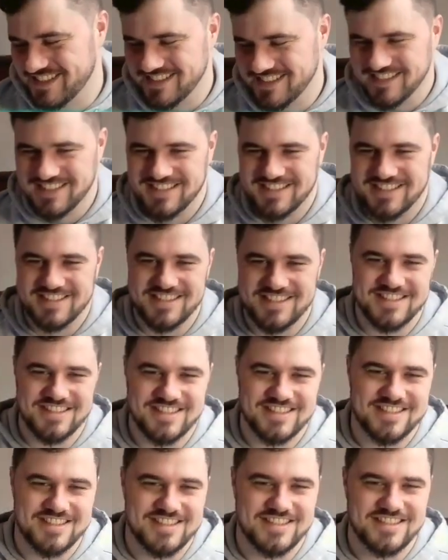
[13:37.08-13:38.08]

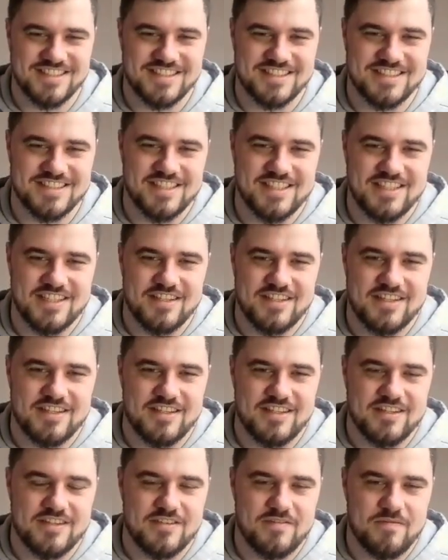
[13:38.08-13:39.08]

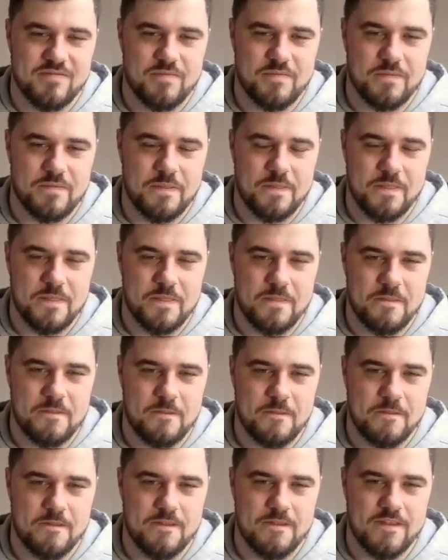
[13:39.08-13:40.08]

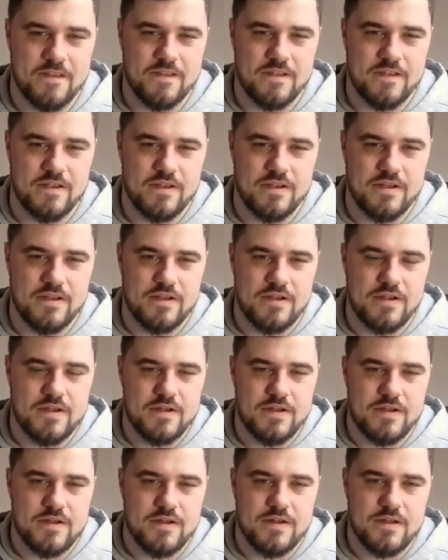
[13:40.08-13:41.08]

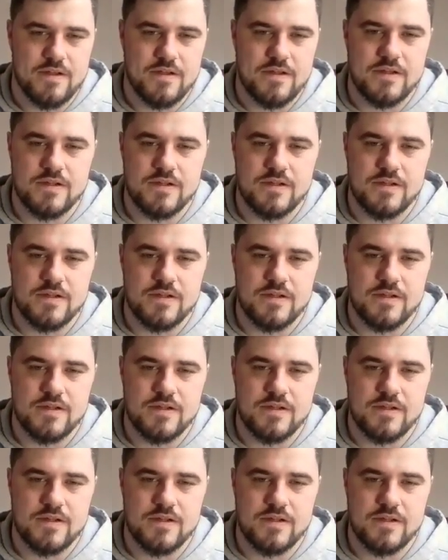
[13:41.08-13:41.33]
No words are spoken by the person on screen.